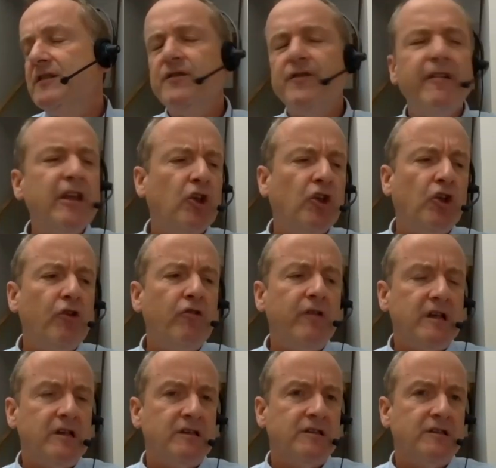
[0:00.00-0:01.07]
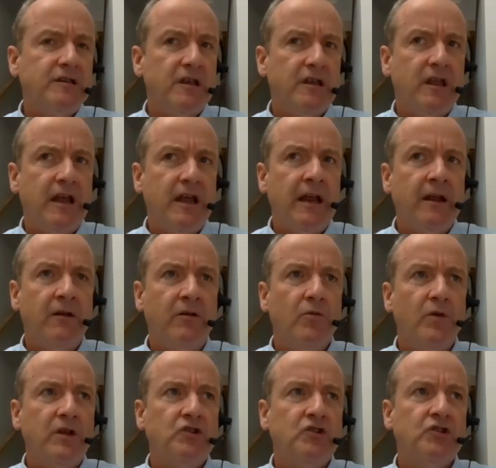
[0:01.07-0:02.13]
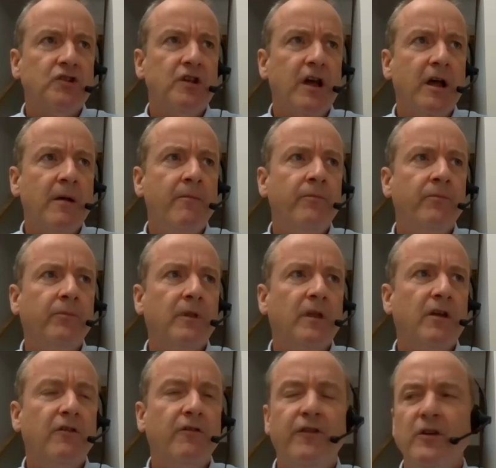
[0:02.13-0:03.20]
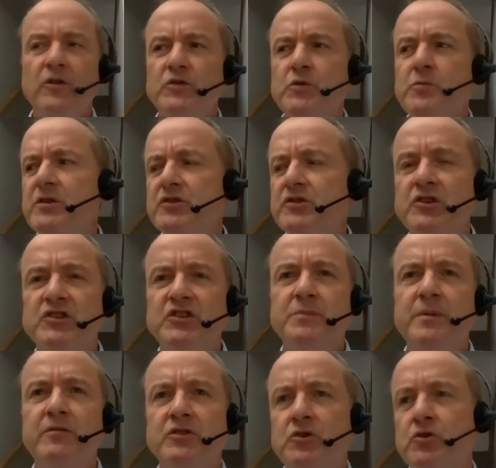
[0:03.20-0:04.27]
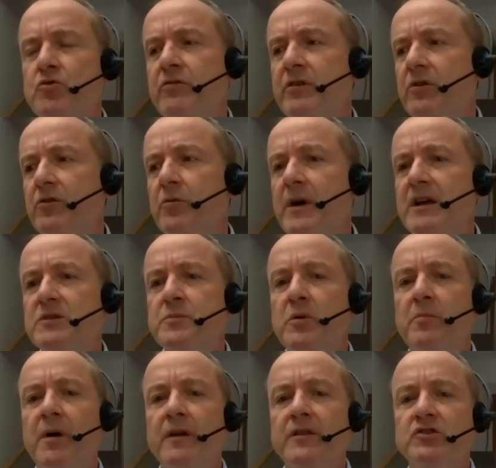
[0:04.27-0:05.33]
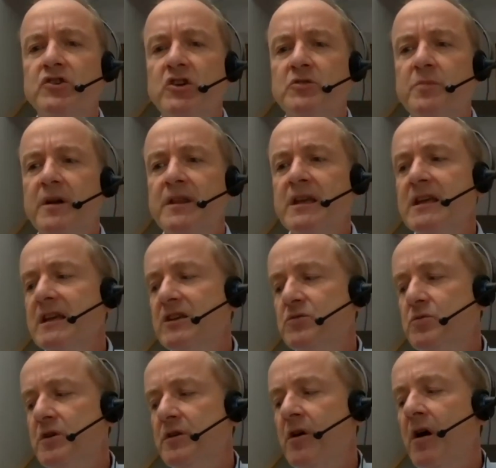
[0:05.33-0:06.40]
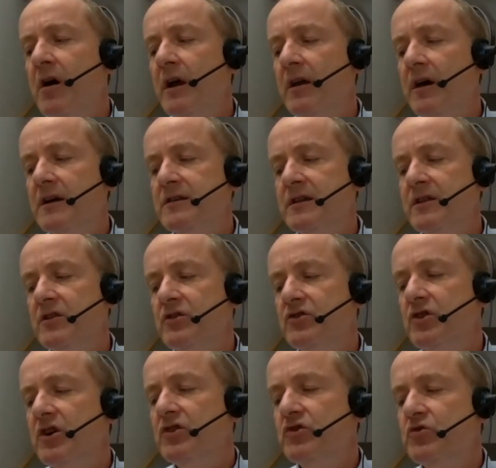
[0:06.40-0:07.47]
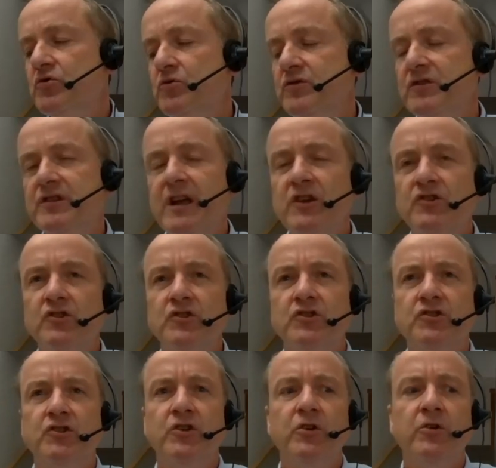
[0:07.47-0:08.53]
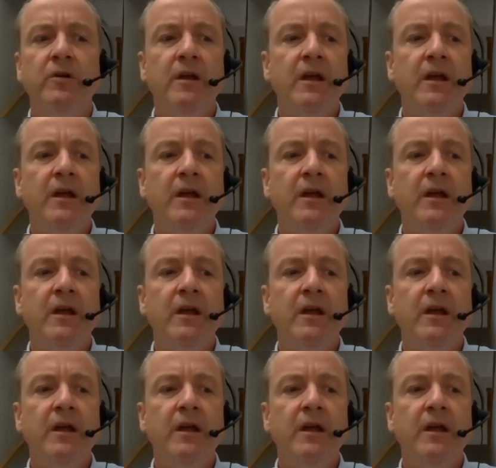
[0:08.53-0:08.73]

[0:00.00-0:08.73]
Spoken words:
very curious thing which feels almost conspiratorial the way it's put by the judge, but I think it is worth highlighting. The judge draws attention to